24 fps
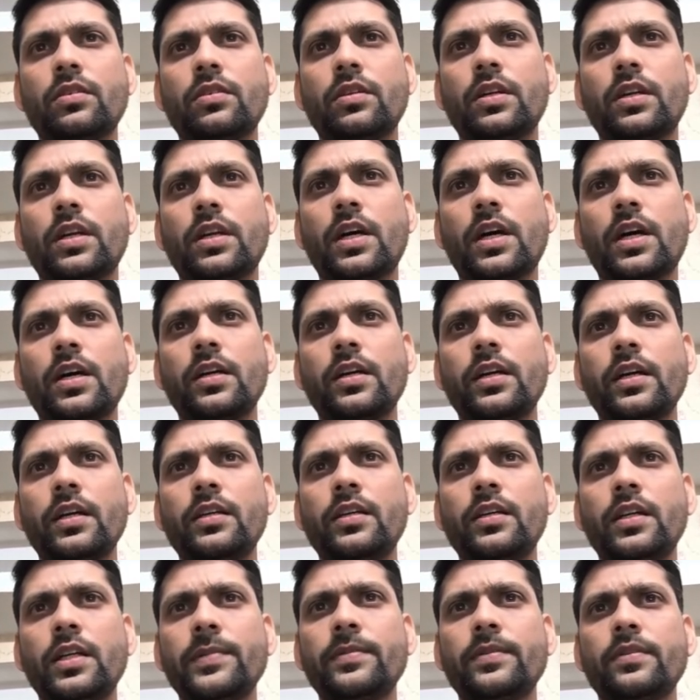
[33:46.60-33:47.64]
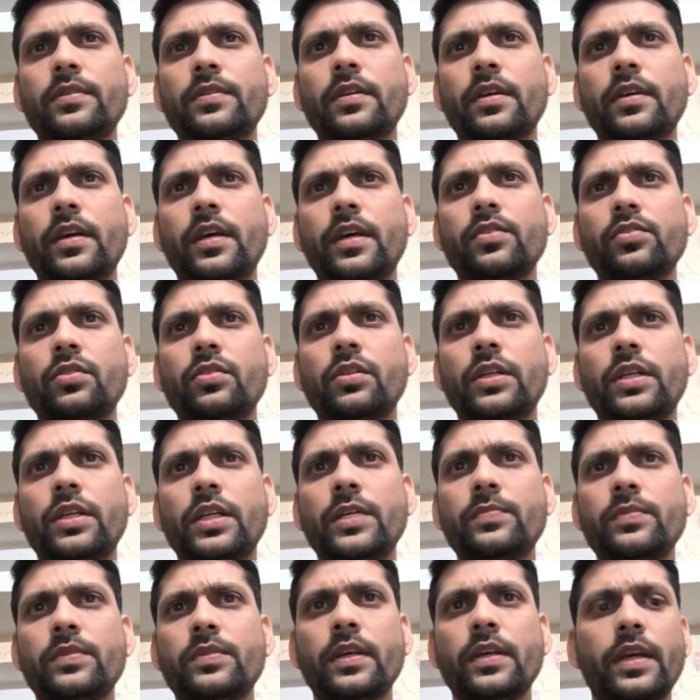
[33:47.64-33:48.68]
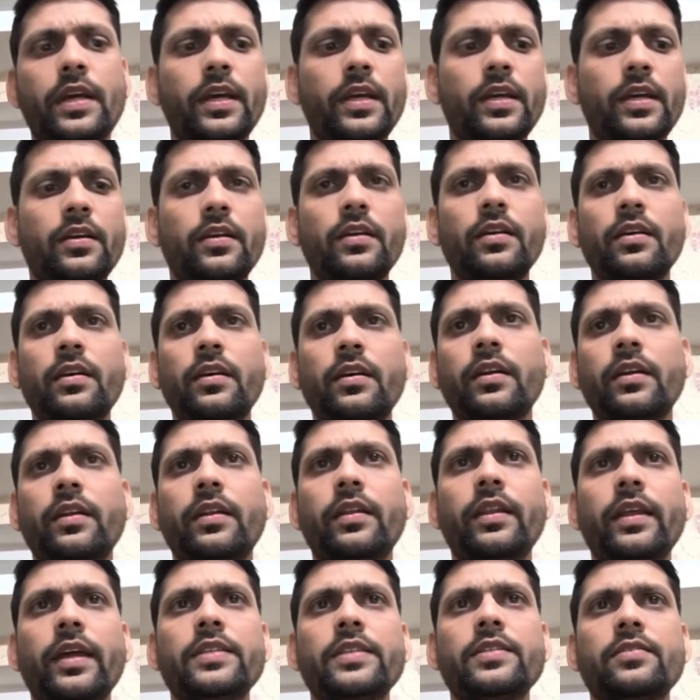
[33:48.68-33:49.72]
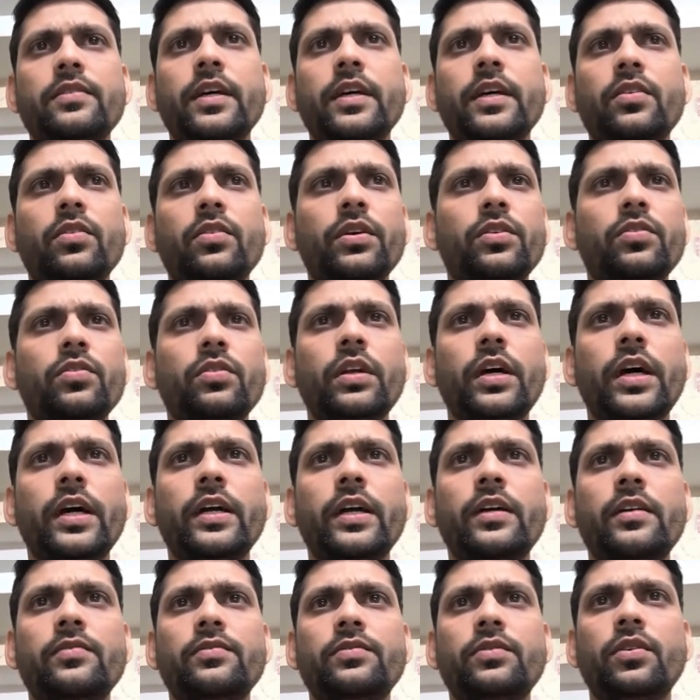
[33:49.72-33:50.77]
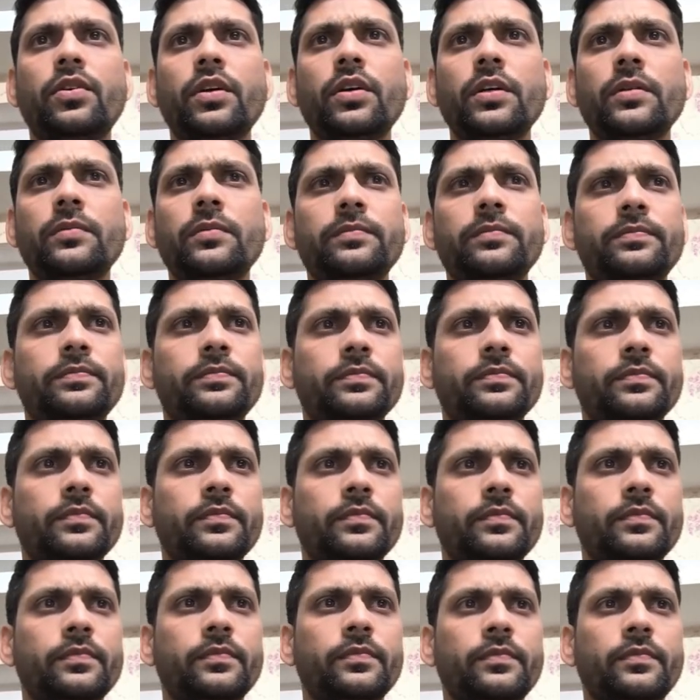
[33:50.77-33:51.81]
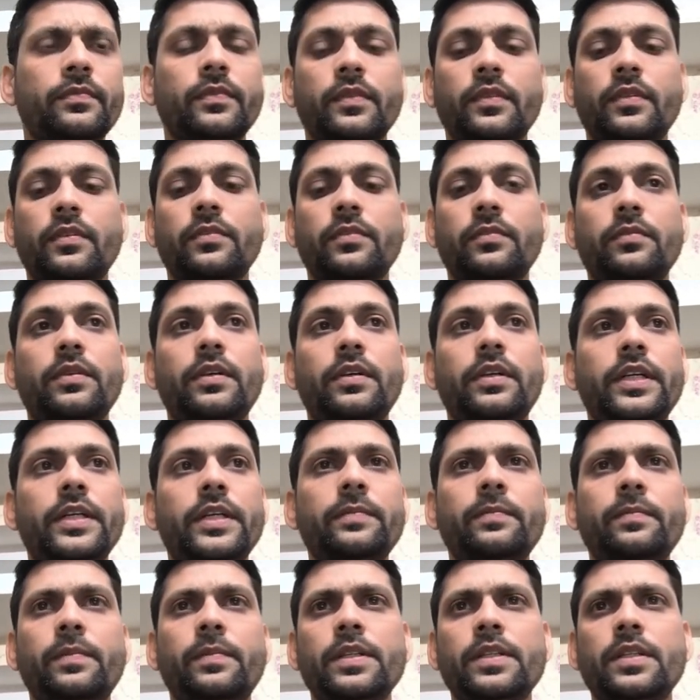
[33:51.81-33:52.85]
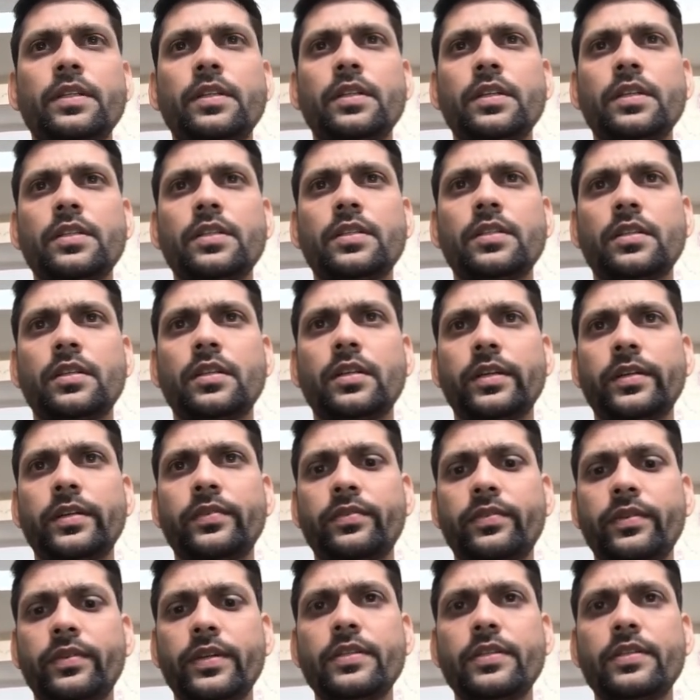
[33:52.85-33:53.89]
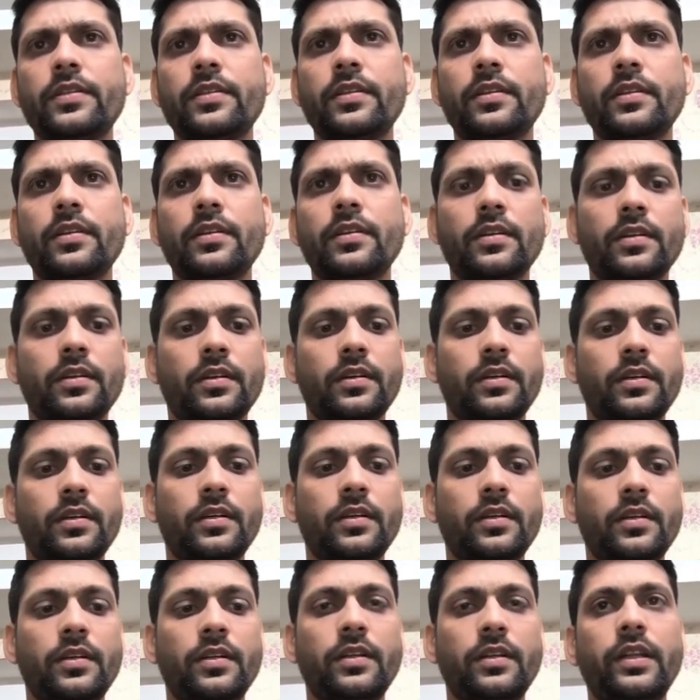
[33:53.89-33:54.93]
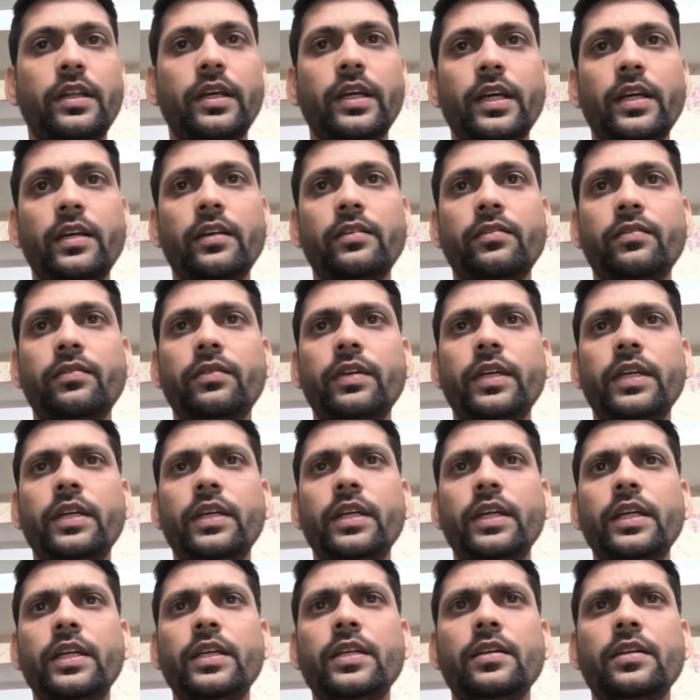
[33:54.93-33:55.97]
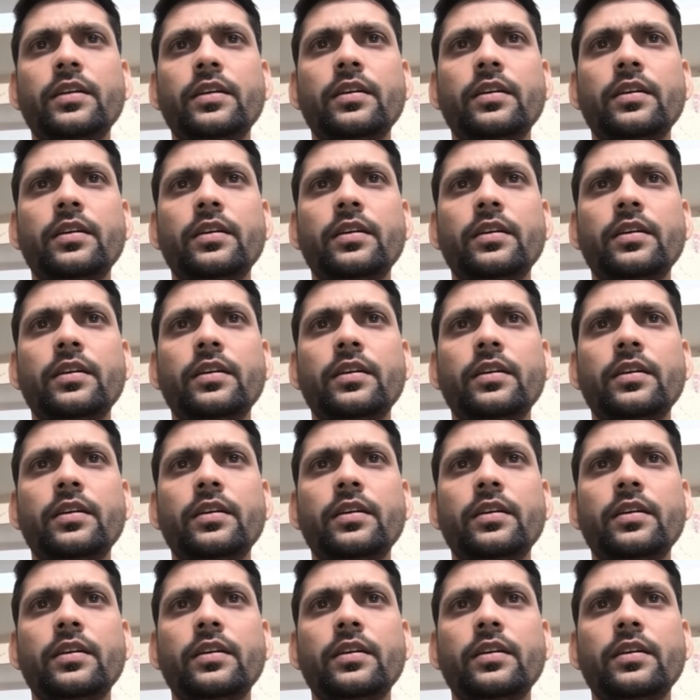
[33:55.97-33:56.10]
target trips, actual trips, and next we are going to write for trip percentage difference. Then we